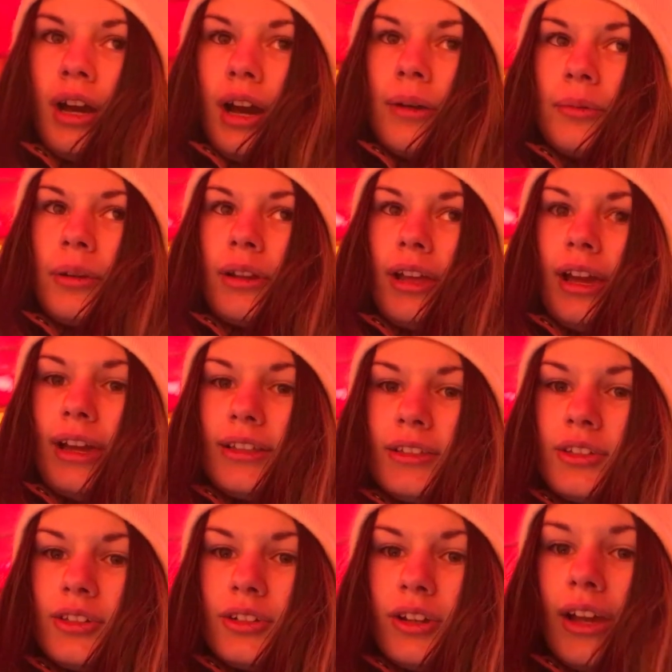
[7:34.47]
I'm gonna
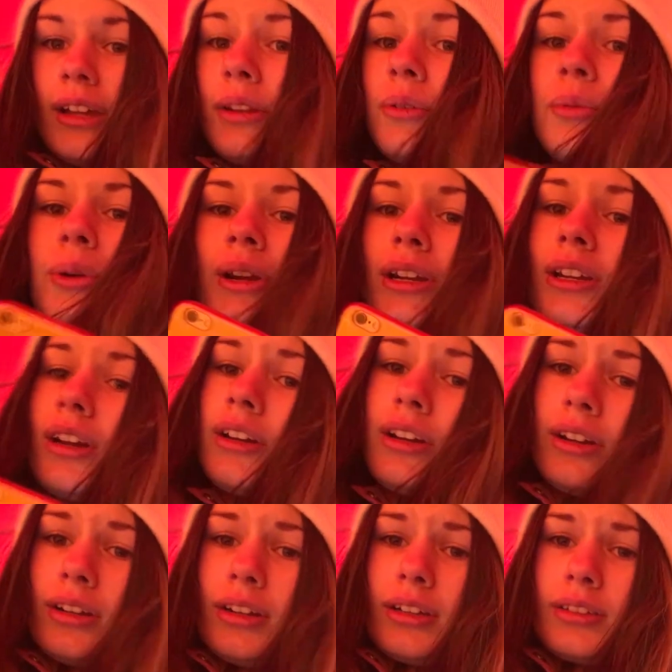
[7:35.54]
answer, and we are now
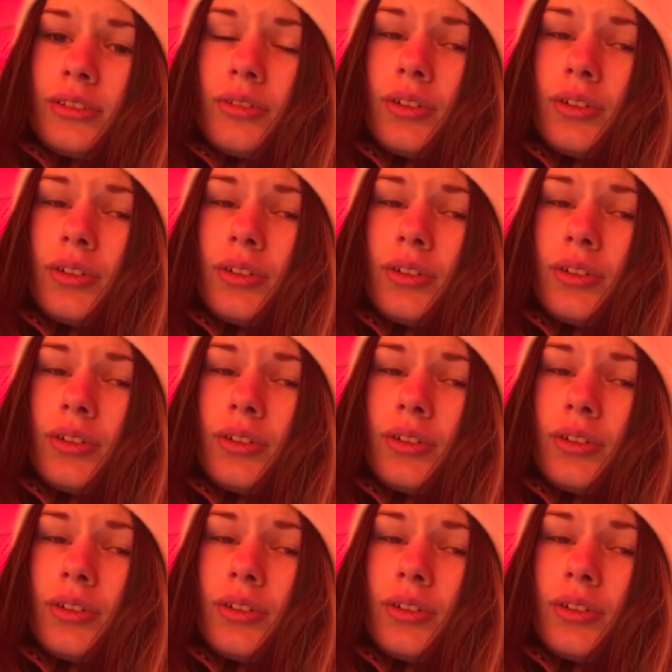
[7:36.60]
gonna